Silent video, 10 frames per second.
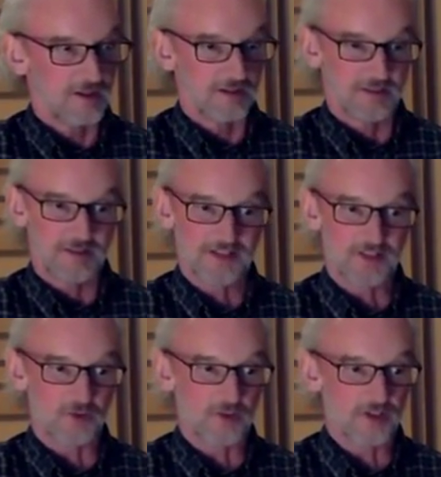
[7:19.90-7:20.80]

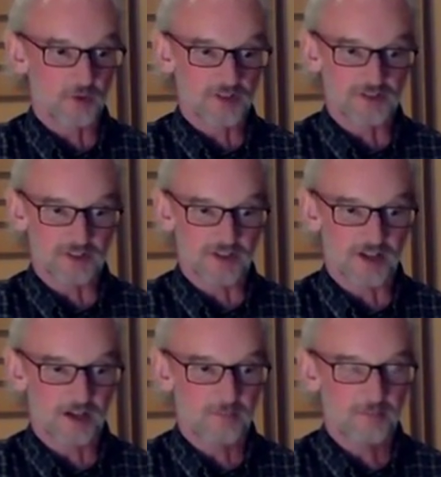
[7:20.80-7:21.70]
That's a great
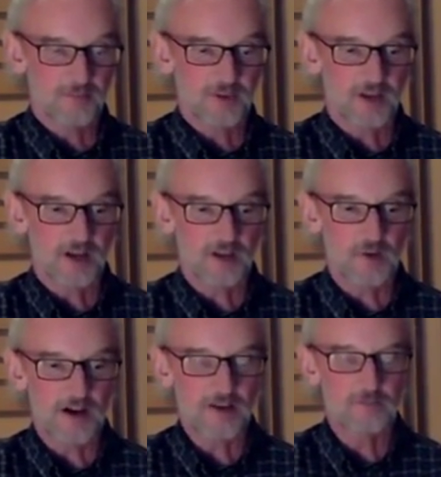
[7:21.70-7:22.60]
question.
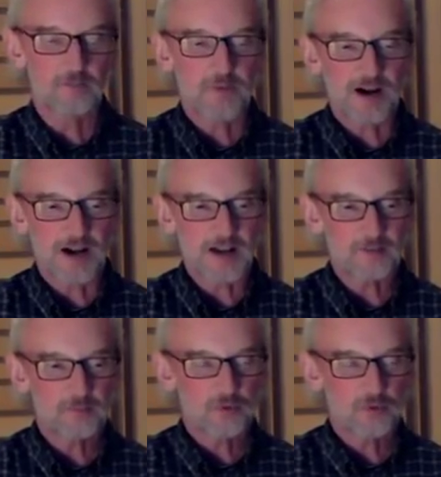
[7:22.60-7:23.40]
I